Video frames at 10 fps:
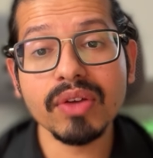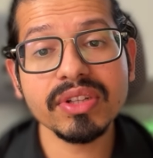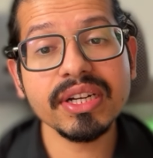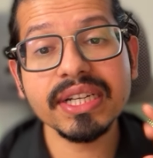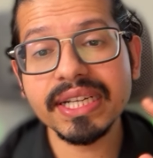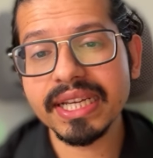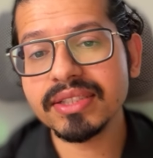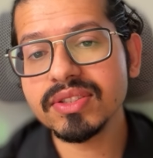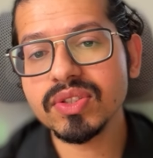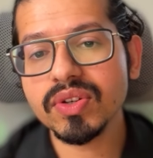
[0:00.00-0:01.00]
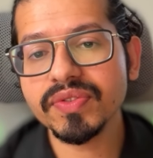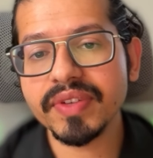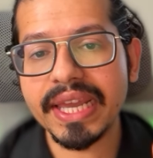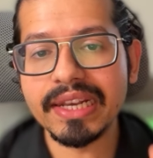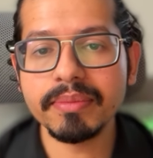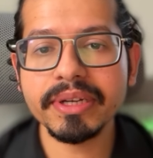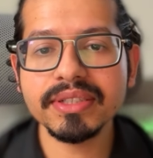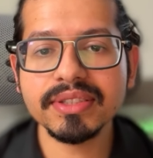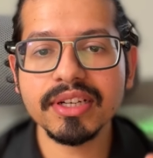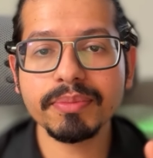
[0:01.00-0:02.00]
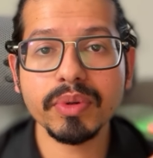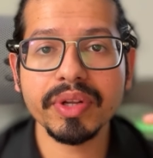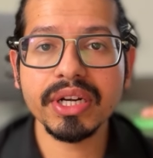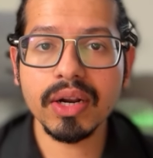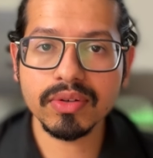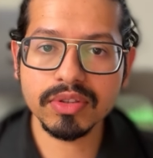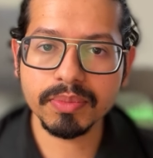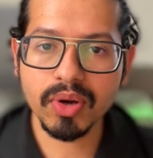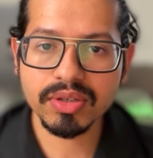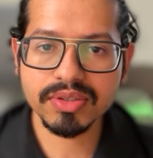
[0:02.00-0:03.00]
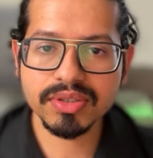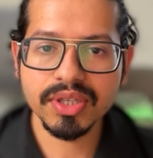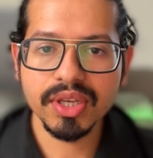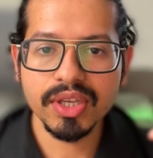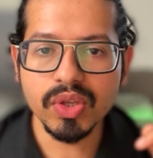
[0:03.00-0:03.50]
Now there are tons of elements that are provided out of the box.